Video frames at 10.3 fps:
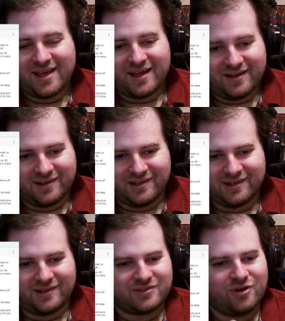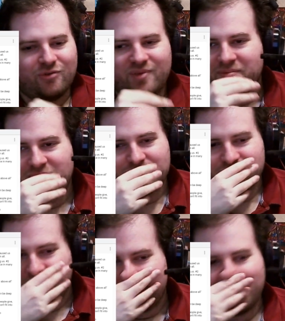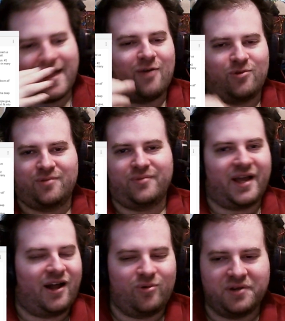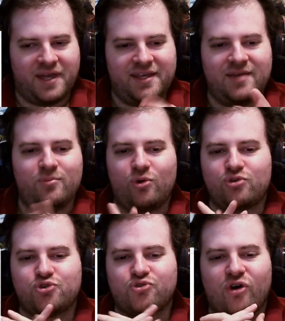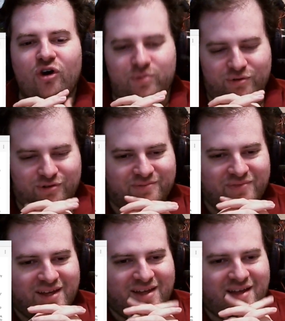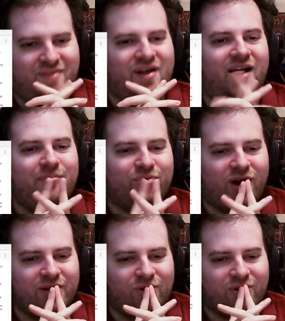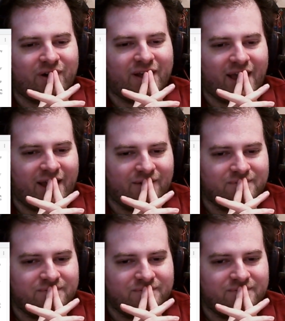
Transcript: don't make me respond to that one. Like, I won't get any more trouble than I probably already am.